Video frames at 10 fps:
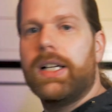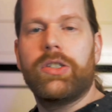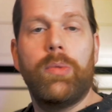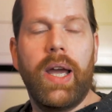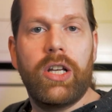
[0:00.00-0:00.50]

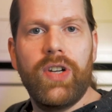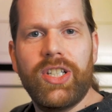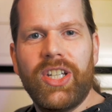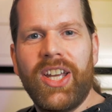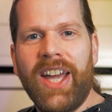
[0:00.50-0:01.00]
So by
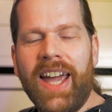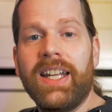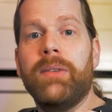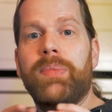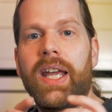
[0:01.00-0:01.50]
increasing the
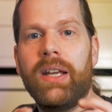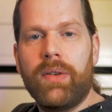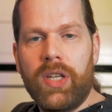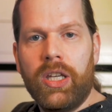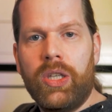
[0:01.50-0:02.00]
gain and playing
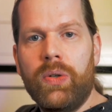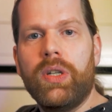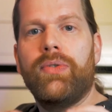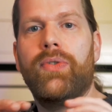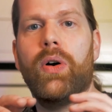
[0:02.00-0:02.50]
with the
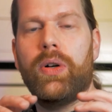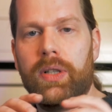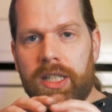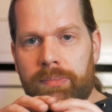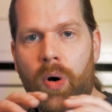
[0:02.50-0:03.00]
EQ, the
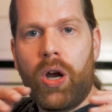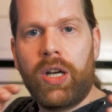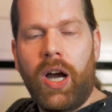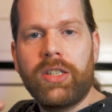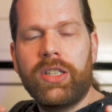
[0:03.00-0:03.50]
vocal is more
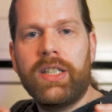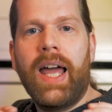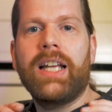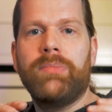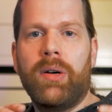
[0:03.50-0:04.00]
constant
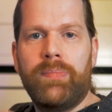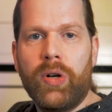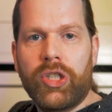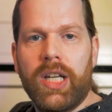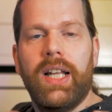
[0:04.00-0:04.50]
and has more
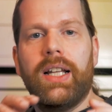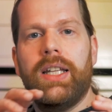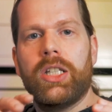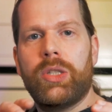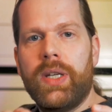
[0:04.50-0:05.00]
push.
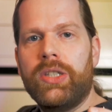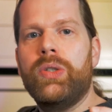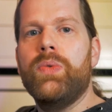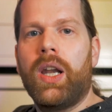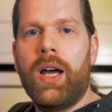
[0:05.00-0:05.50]
Little tweaks
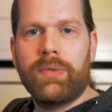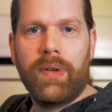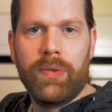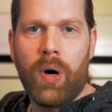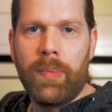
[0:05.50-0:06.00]
do a lot
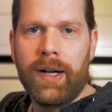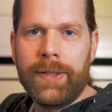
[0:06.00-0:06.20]
with the warm